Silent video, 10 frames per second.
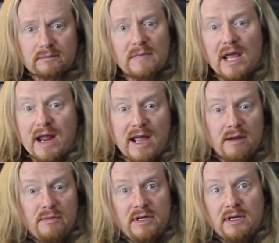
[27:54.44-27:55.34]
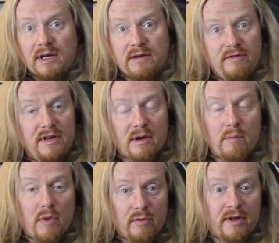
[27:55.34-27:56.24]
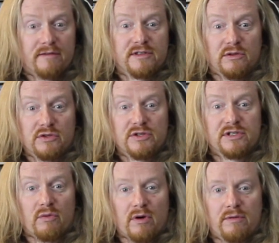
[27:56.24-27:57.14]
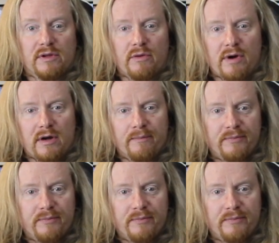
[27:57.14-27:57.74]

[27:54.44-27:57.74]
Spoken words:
And AMD and NVIDIA both have solutions that work really well.